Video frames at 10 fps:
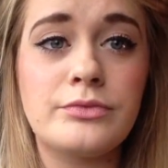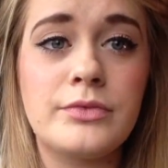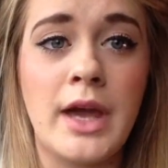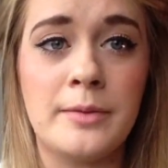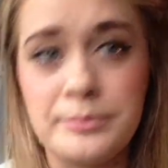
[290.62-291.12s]

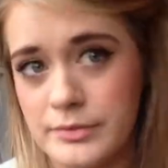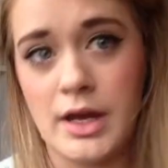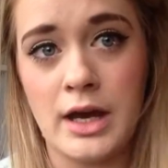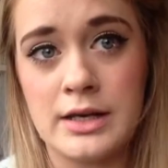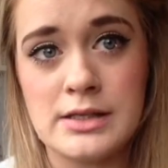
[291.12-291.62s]
Yeah,
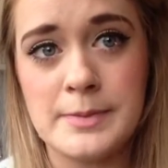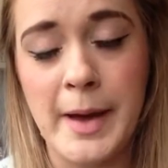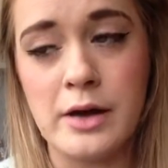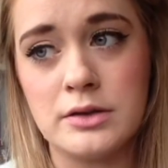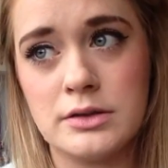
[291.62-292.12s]
and it's
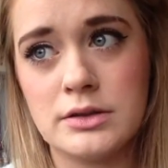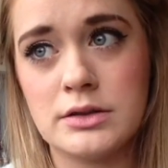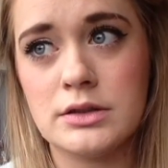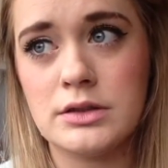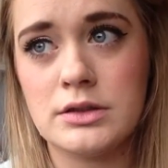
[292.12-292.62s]
about
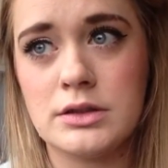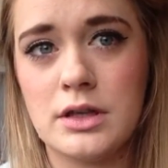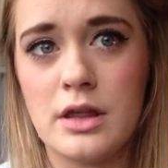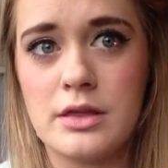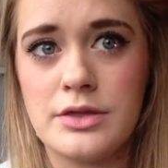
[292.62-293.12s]

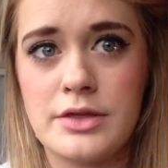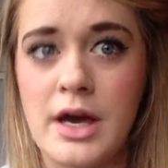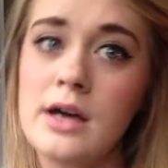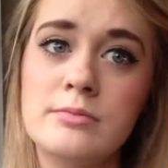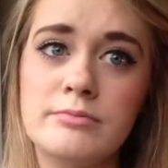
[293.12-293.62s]

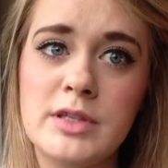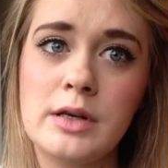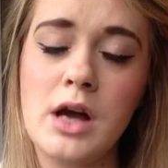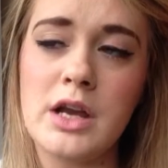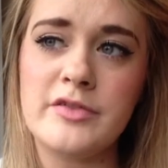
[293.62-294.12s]
that. So
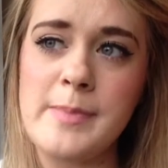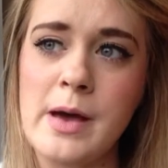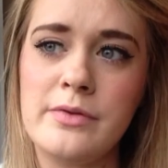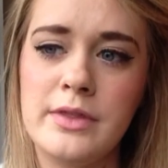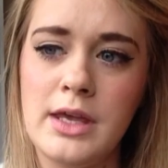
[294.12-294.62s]
kind of
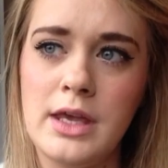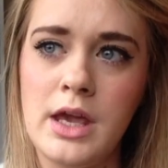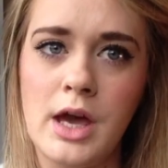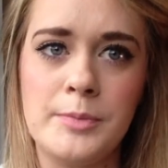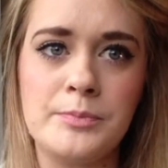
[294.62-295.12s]
about
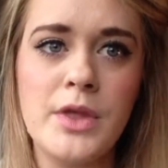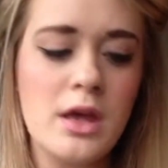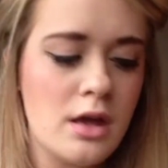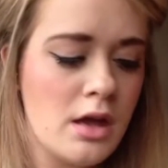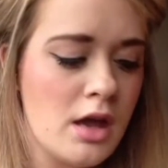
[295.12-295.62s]
the
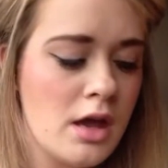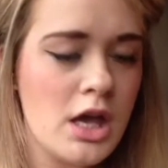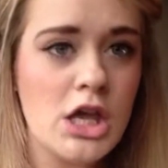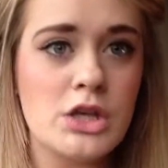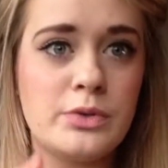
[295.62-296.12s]

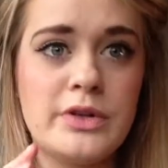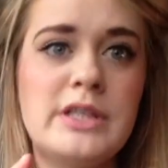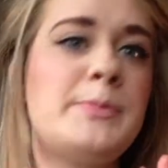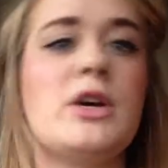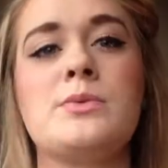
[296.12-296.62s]
it's one of
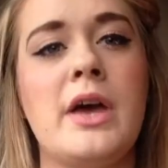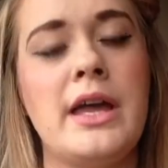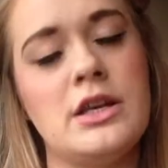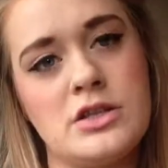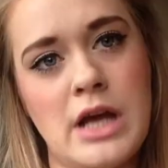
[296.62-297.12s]
those books where
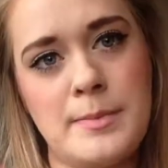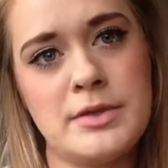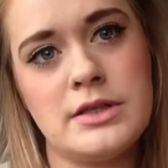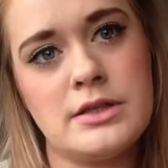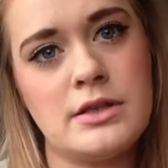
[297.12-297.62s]
each
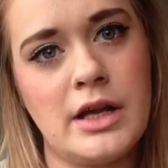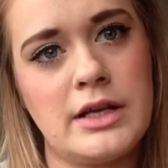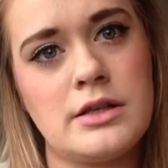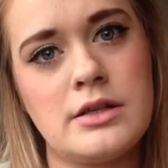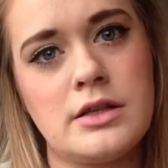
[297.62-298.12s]
chapter's like
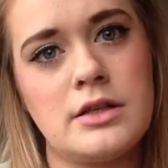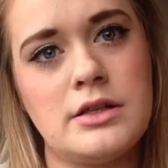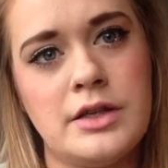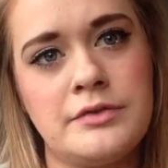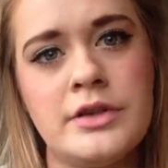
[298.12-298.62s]

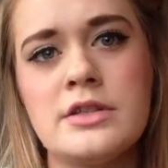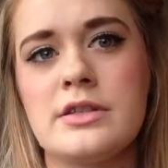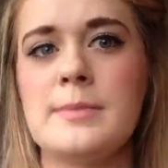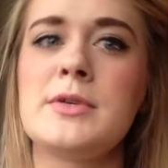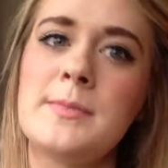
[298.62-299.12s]
different. So
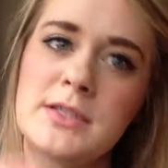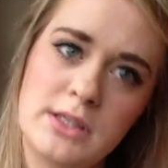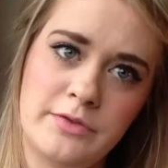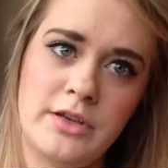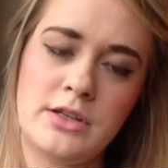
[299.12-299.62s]
sometimes it's
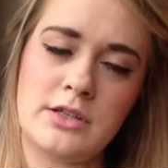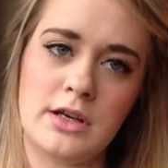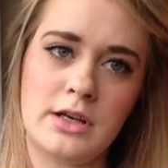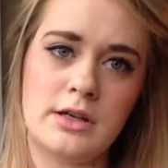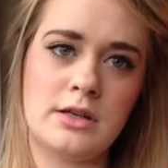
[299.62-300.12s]
in the
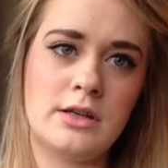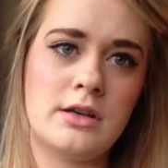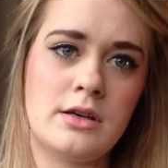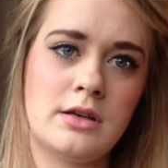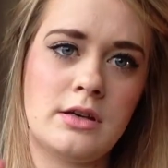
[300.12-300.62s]
future,
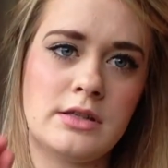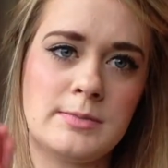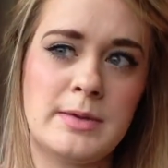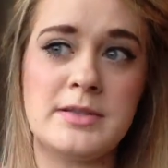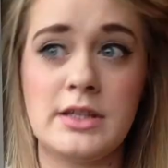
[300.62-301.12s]

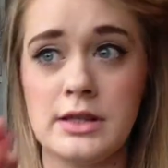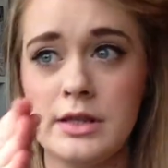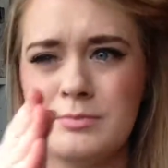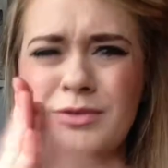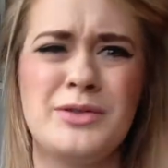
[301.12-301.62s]
sometimes in
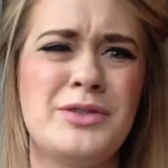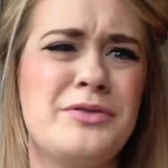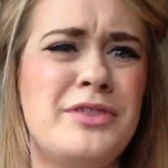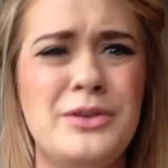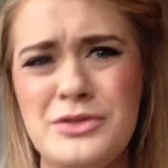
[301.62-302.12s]
the, not the
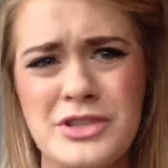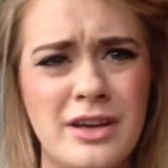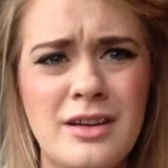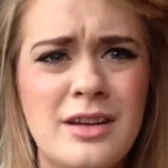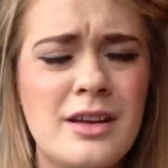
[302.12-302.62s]

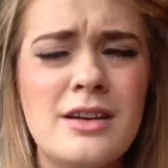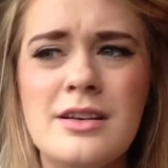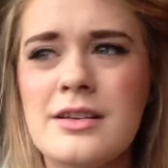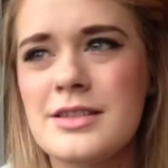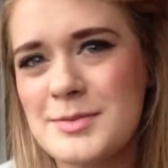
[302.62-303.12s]
future,
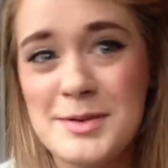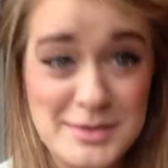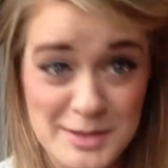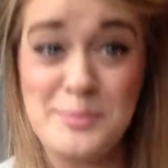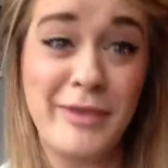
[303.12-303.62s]
sometimes
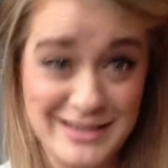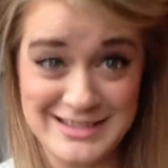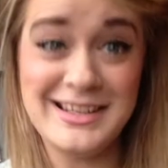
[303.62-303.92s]
in the present